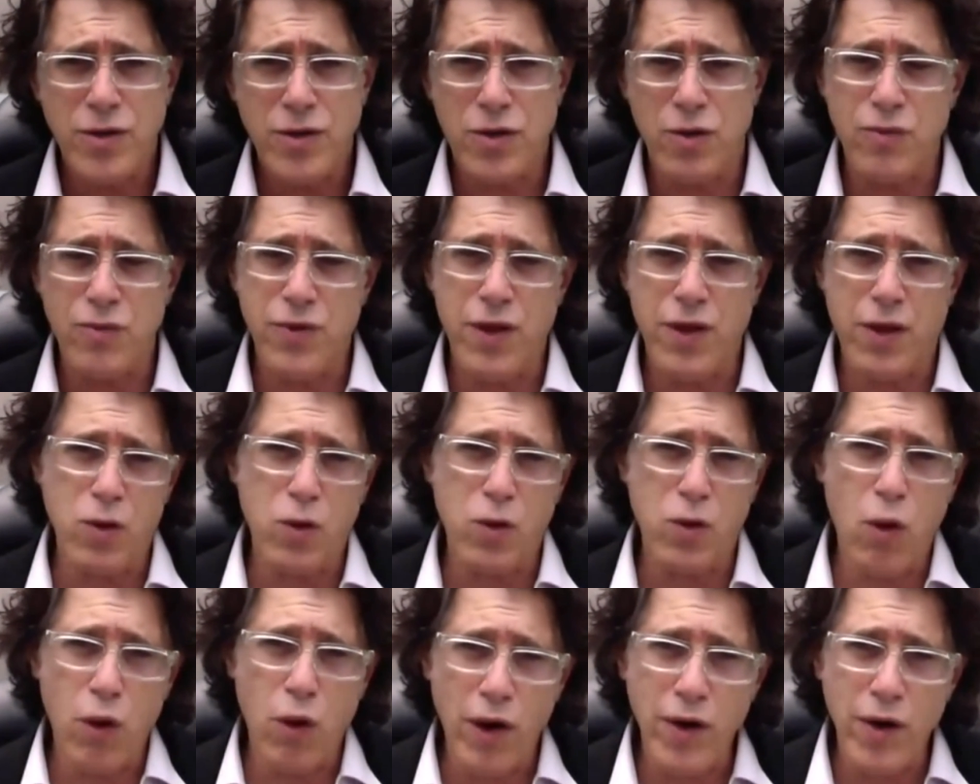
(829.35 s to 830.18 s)
to the
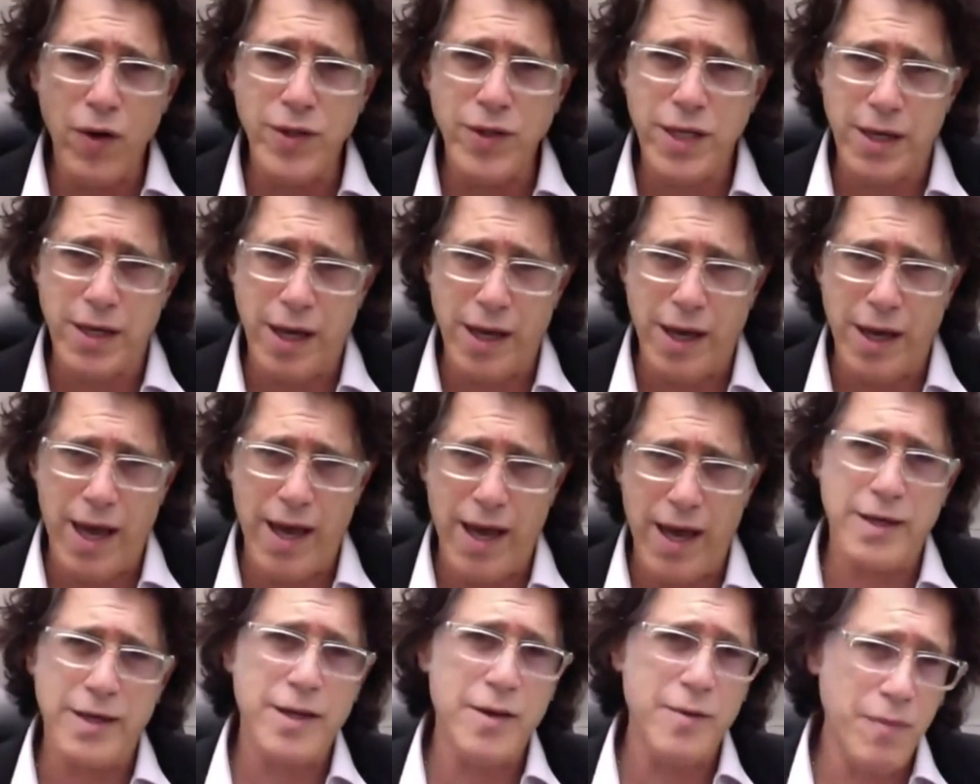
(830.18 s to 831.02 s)
loyalty
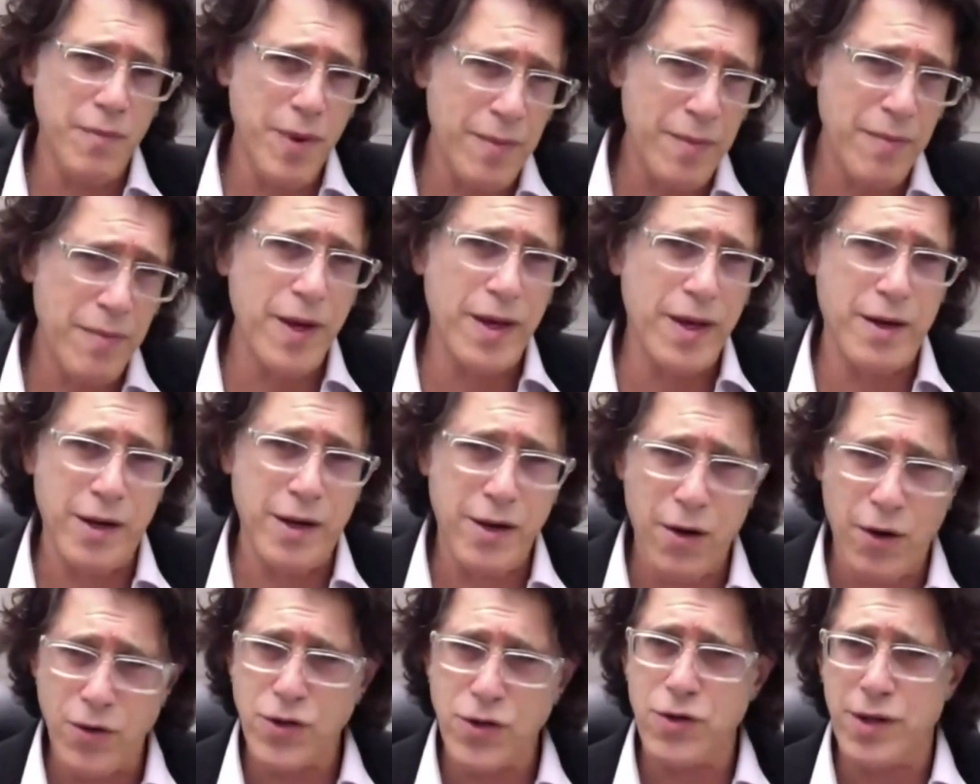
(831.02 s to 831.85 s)
and commitment a
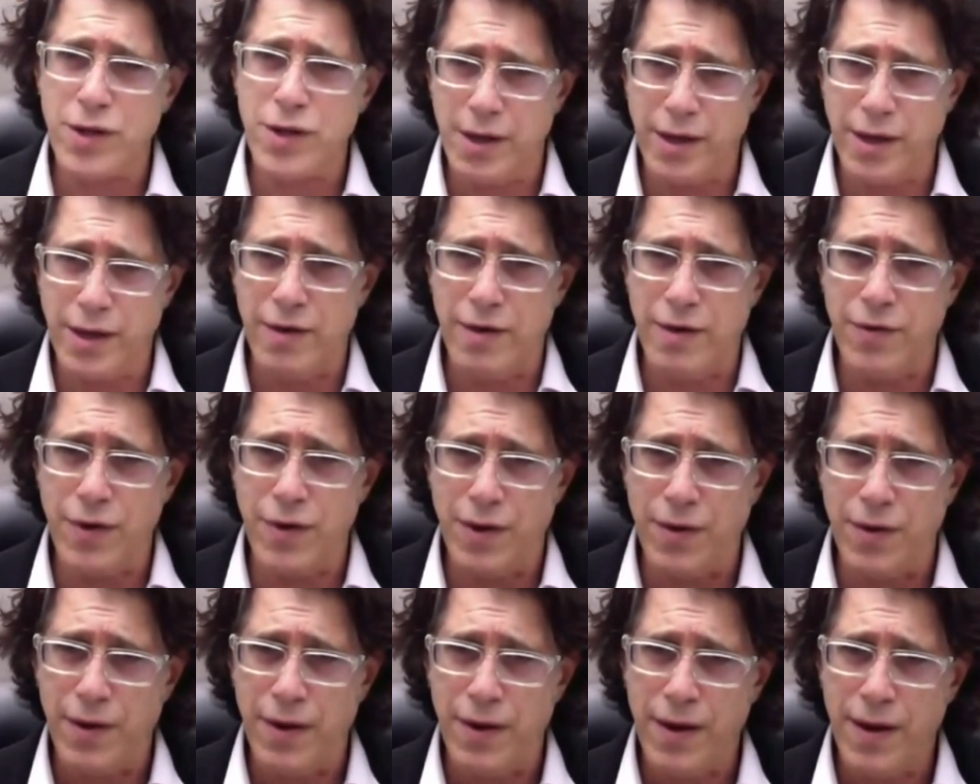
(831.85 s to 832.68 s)
culture can give
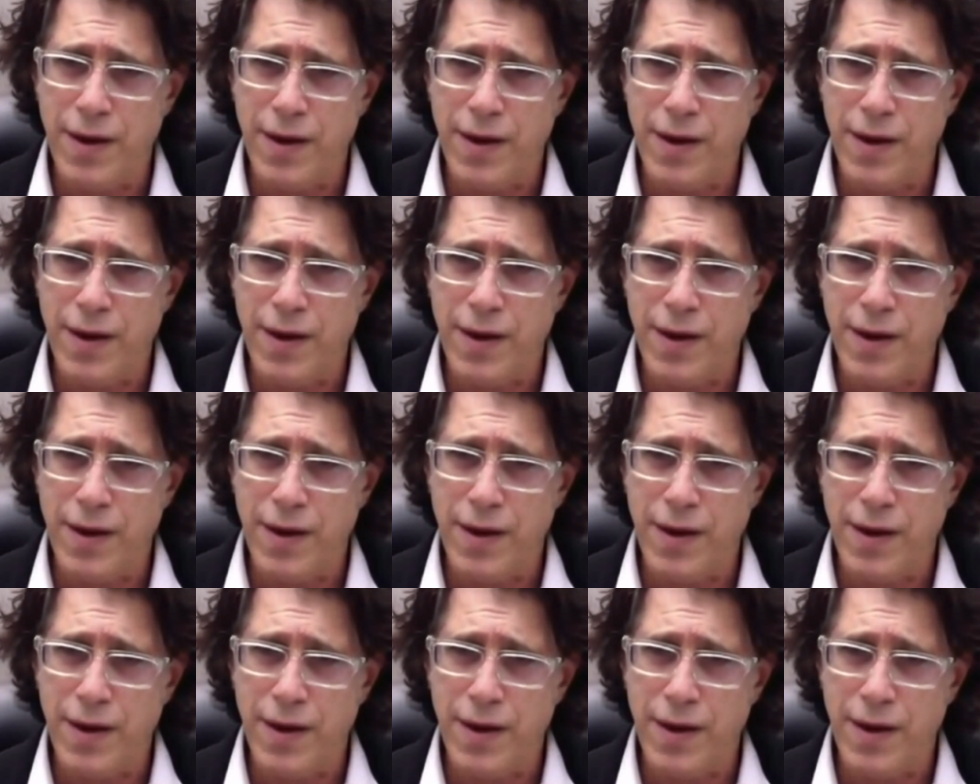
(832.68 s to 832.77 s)
you.